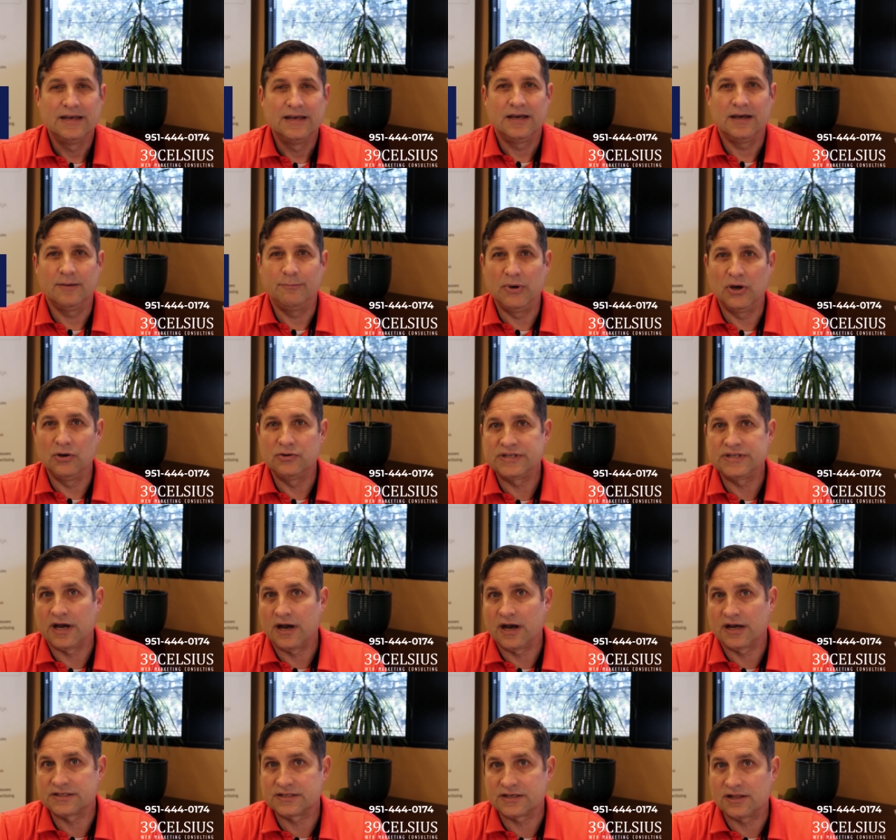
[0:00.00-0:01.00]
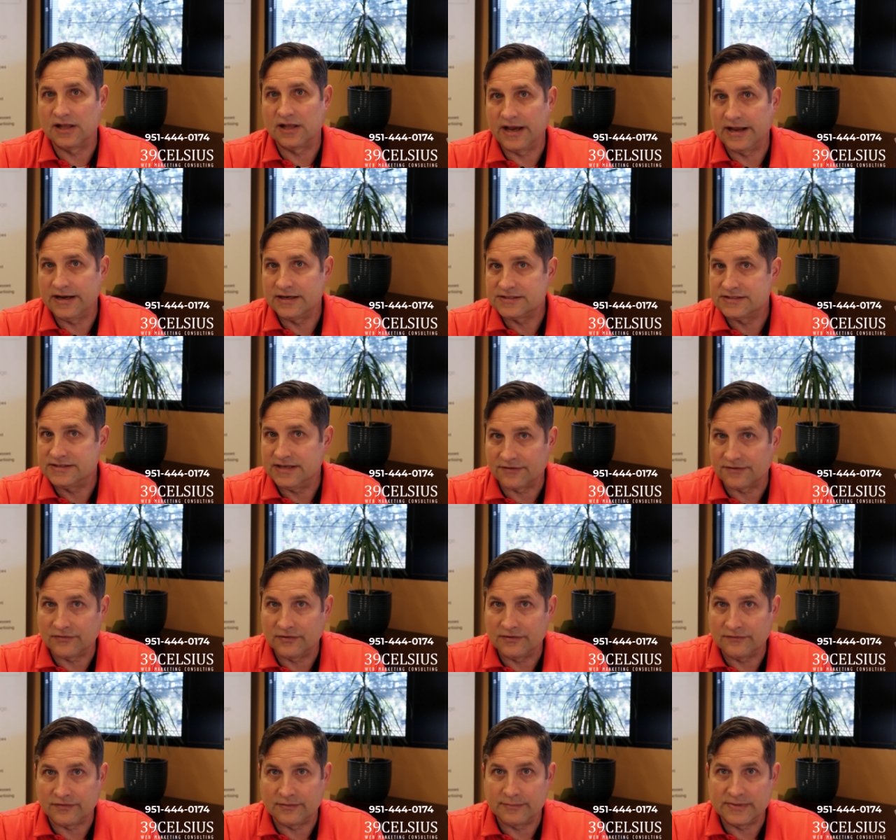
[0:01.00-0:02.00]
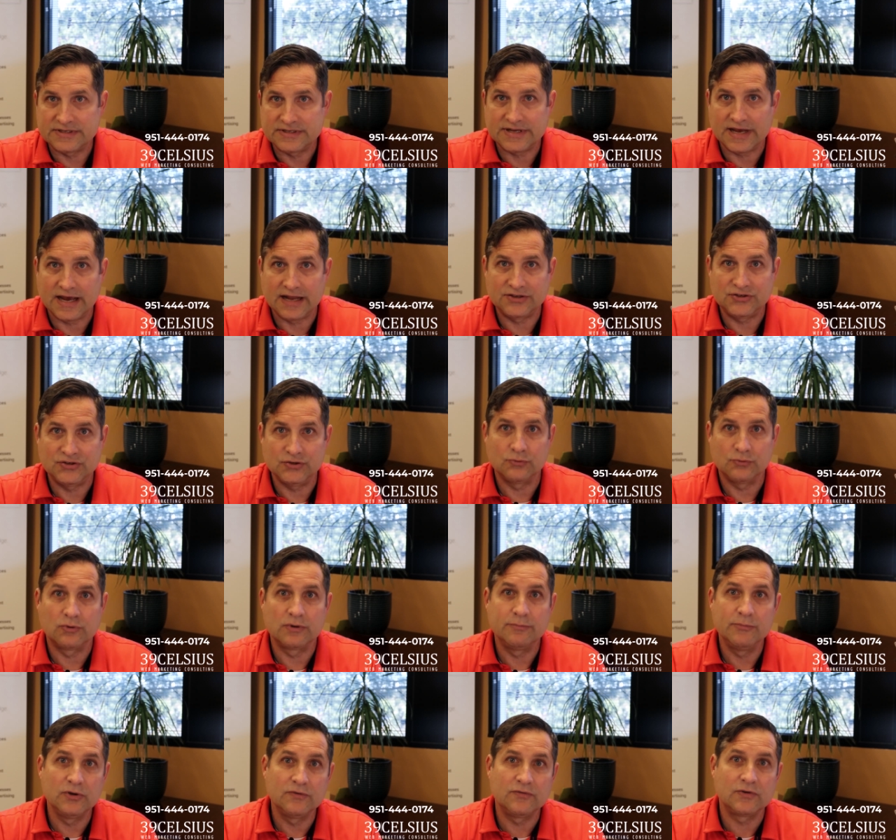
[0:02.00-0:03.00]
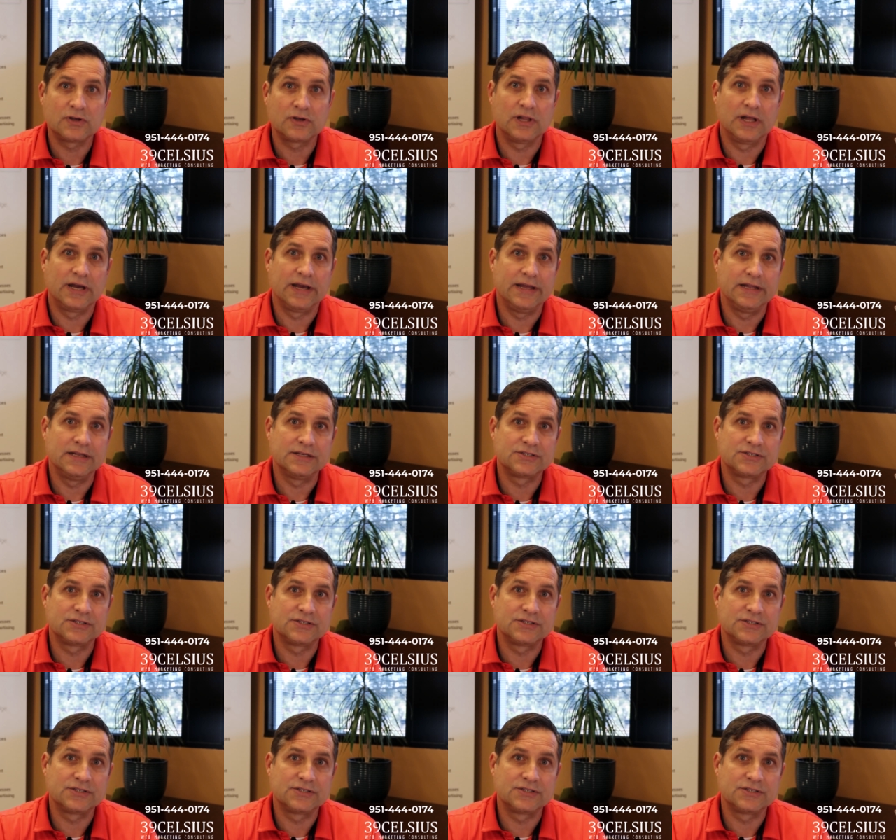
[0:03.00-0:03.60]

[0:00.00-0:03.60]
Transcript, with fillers: A Botox client is different from a tattoo removal client.